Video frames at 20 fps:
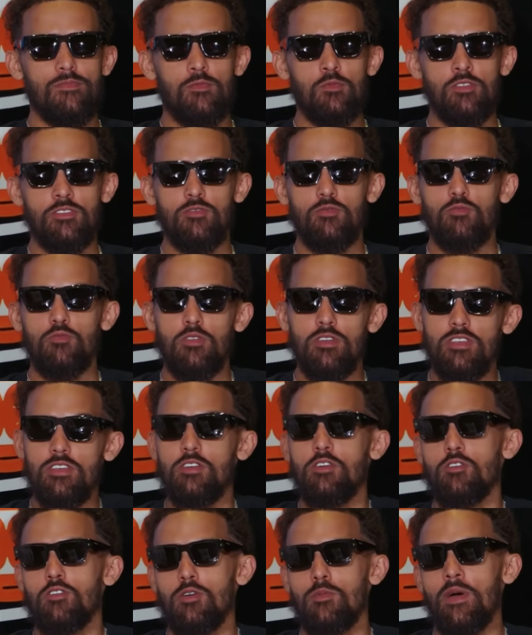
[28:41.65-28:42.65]
what's really
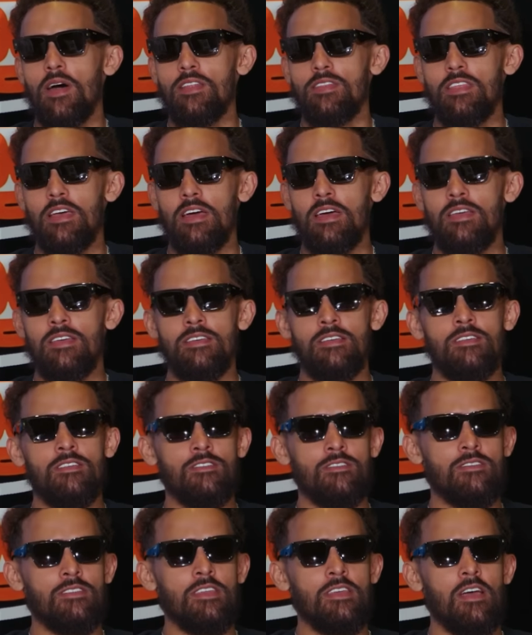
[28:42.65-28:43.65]
cool about that
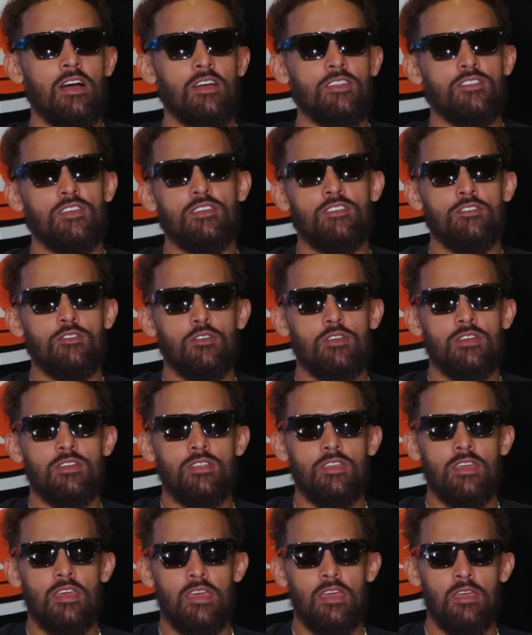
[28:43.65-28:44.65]
is DeAndre
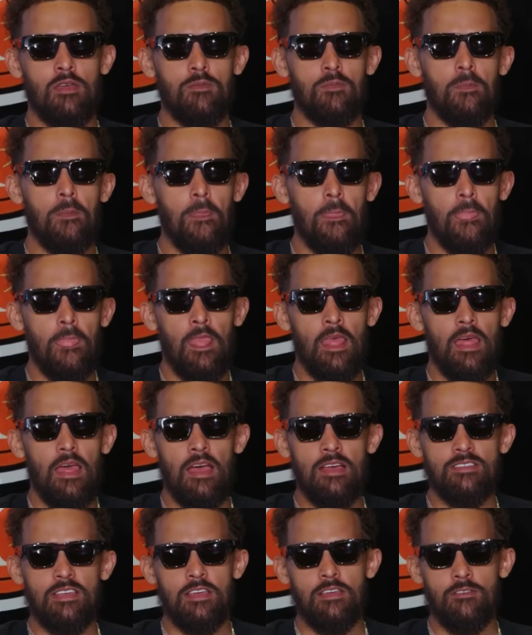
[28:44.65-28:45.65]
Jordan came
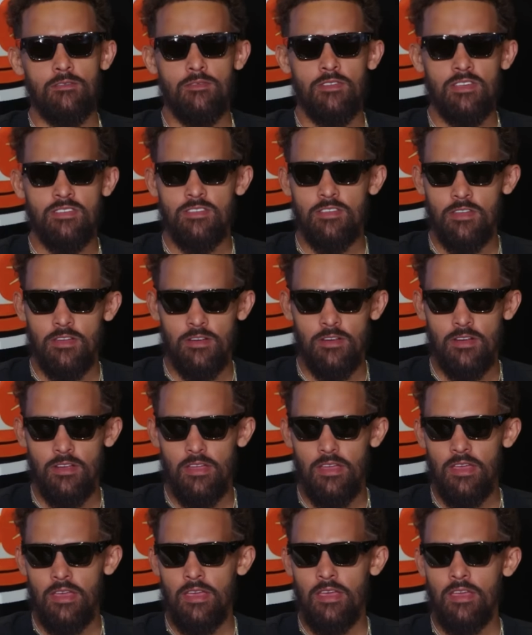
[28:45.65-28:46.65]
as like a
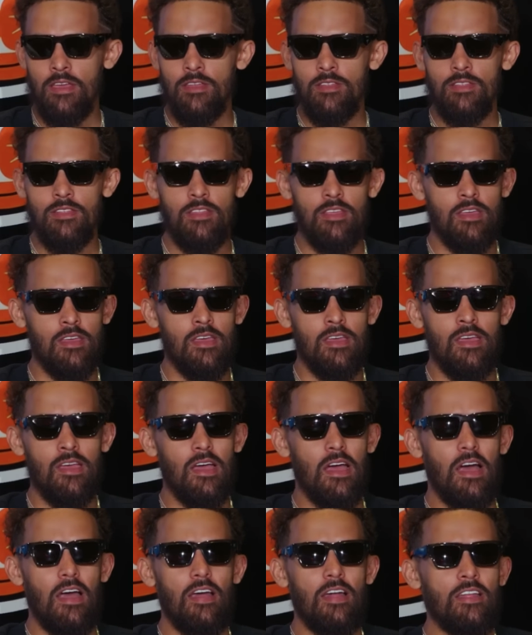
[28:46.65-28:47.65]
visitor. And
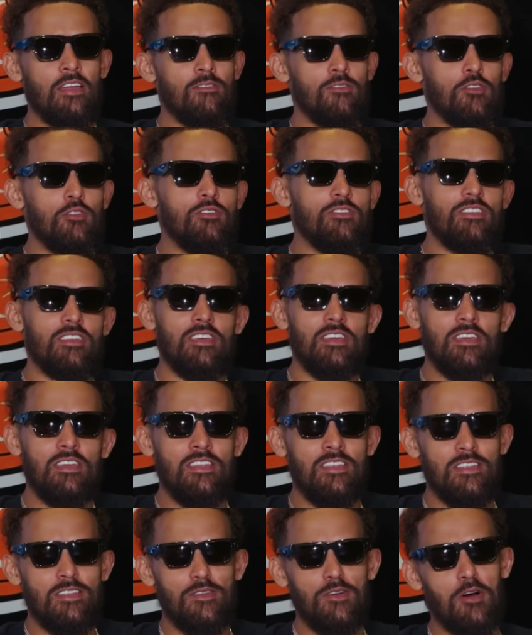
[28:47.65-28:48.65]
if you've
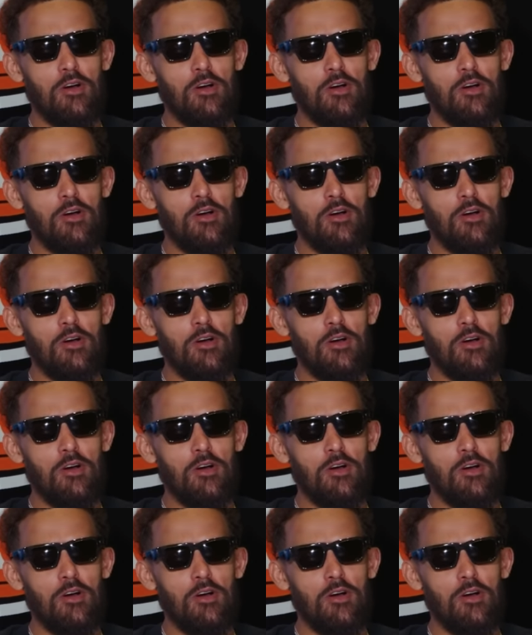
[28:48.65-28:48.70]
seen,